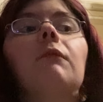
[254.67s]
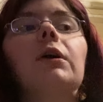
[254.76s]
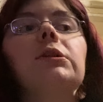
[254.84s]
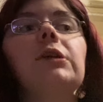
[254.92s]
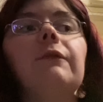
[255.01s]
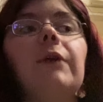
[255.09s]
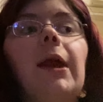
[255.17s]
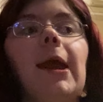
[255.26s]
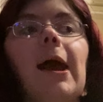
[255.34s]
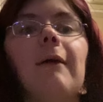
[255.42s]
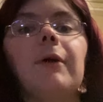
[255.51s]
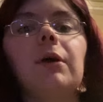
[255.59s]
Let's see if they
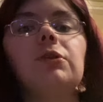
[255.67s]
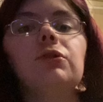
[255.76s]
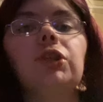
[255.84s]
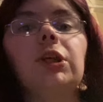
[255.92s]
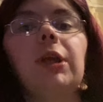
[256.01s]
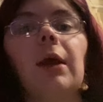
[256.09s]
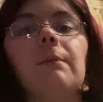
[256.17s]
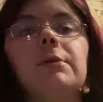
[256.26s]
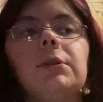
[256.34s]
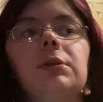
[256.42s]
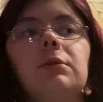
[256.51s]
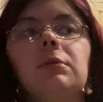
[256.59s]
have it. So she
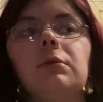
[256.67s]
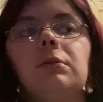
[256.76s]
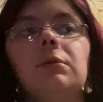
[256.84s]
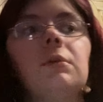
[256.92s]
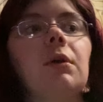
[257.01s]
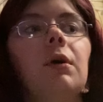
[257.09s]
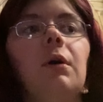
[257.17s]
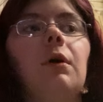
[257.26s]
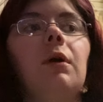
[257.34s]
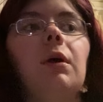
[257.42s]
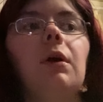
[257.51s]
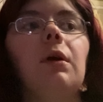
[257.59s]
gimps
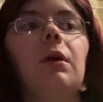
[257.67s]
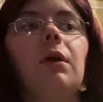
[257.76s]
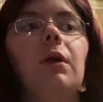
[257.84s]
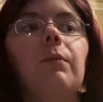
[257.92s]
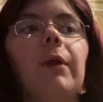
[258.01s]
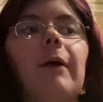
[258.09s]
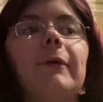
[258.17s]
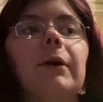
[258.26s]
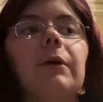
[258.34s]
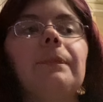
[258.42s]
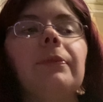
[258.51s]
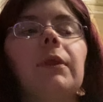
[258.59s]
and
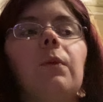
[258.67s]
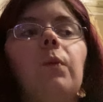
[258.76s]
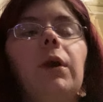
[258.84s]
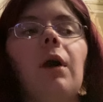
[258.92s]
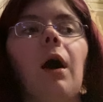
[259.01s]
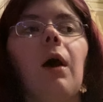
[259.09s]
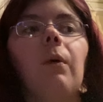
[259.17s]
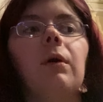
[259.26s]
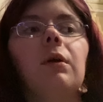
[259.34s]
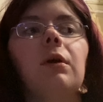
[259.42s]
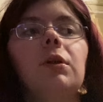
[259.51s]
whatever. We go.